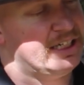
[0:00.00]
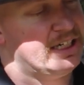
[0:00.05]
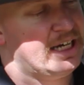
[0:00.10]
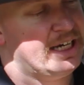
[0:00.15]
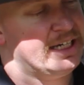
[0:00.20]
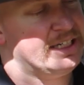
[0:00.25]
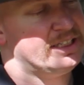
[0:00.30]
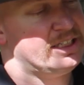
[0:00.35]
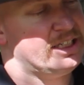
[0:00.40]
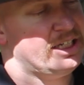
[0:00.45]

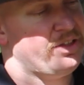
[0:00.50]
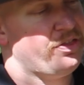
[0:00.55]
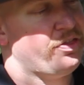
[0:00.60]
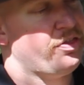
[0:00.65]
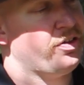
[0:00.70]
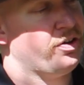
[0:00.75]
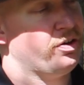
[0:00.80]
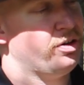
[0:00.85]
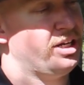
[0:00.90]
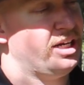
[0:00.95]

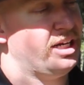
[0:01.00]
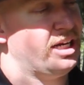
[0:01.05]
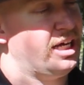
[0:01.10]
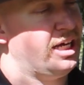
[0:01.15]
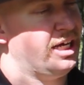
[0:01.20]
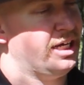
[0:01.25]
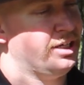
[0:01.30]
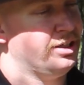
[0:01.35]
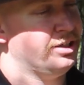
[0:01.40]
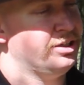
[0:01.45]

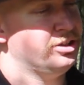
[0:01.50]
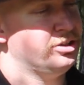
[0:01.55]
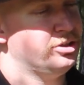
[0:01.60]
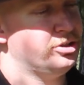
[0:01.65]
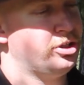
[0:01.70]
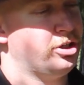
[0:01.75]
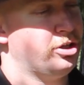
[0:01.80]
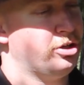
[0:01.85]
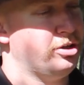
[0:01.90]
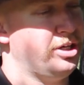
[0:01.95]
1939
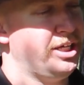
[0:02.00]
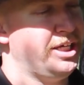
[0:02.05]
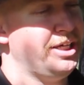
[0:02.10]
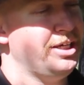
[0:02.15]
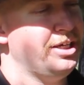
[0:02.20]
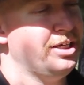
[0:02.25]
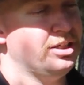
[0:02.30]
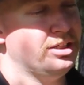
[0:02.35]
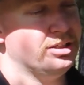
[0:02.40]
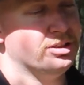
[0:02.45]

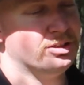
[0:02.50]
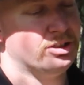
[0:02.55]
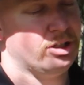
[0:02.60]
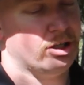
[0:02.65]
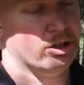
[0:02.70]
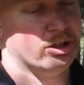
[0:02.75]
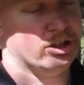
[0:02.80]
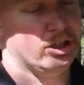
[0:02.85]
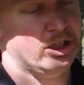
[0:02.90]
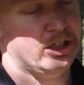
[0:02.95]
tourney
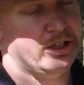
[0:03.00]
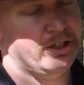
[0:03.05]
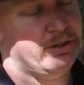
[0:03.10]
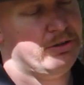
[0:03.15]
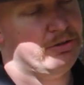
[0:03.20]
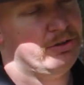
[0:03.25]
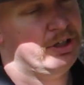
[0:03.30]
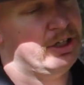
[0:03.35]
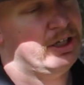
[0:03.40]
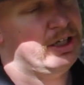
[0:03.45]

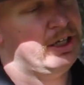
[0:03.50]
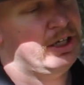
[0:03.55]
Carcano,